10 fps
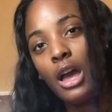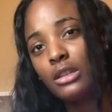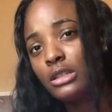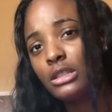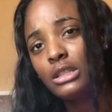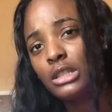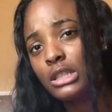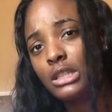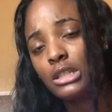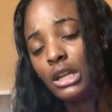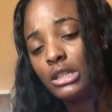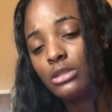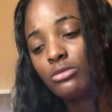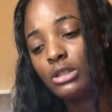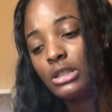I
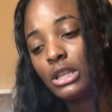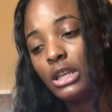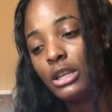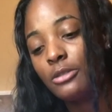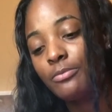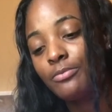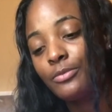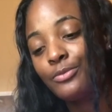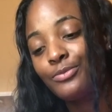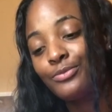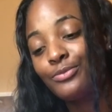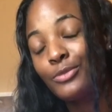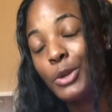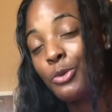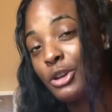just want to say,
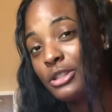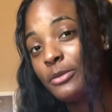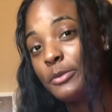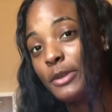words of